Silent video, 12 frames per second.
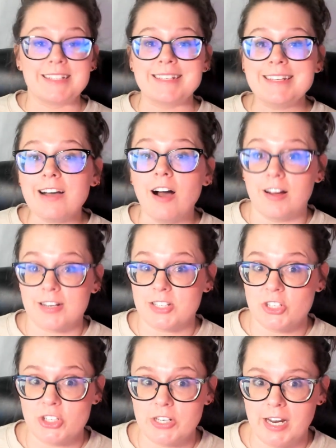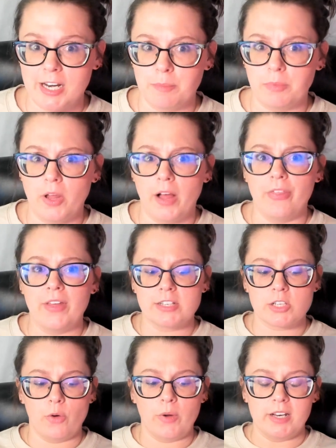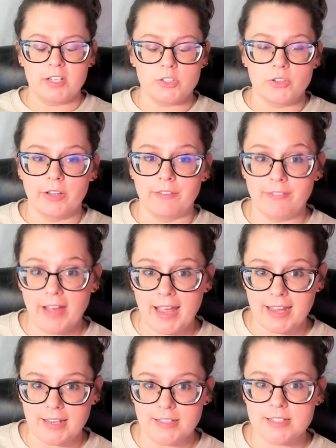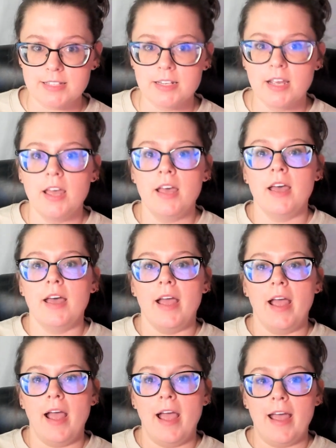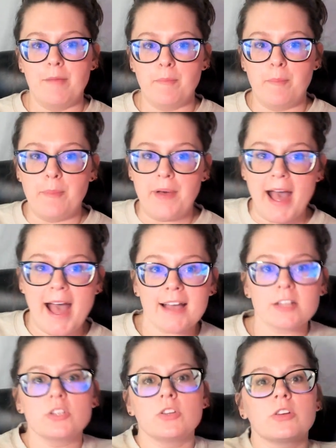deoxygenated blood that's going into the veins and back to